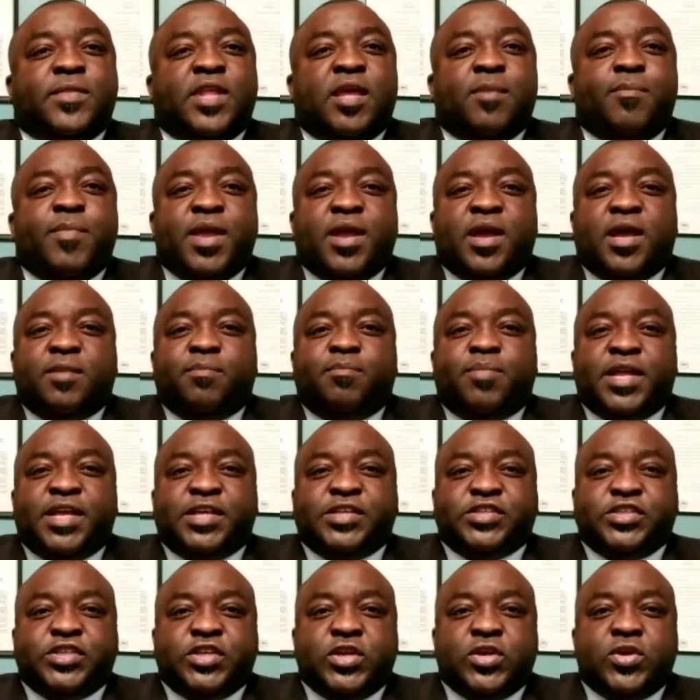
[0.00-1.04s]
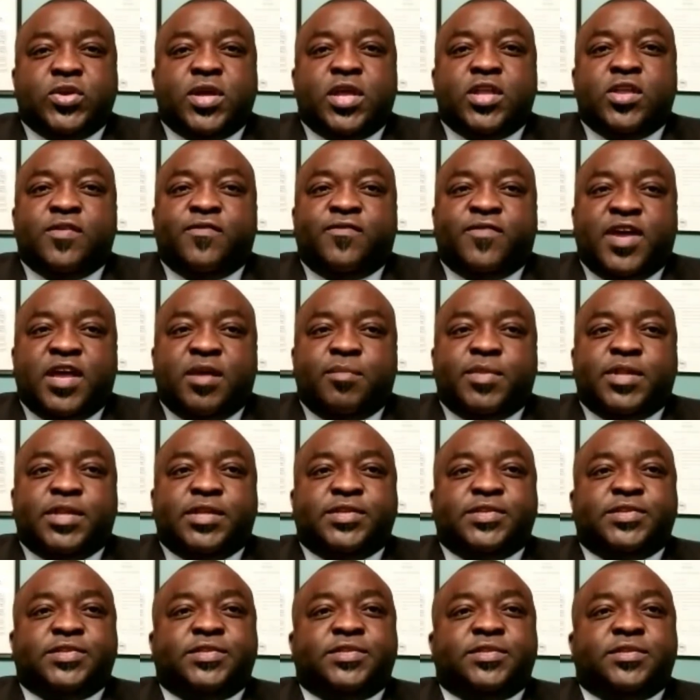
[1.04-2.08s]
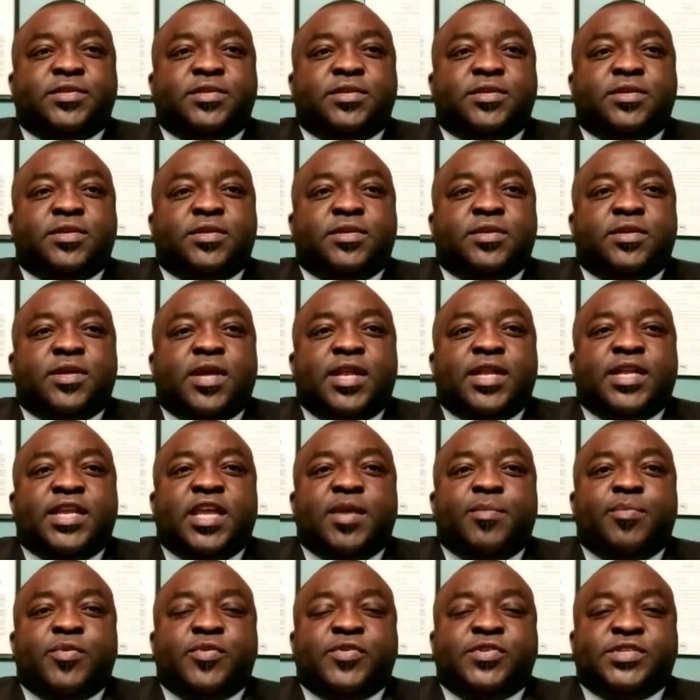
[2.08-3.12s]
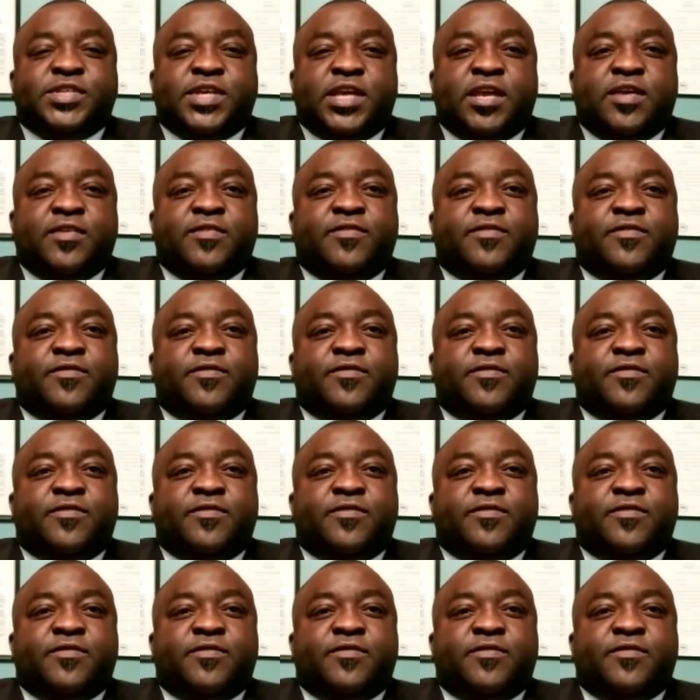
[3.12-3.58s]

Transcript: May God bless you and your families and keep you safe.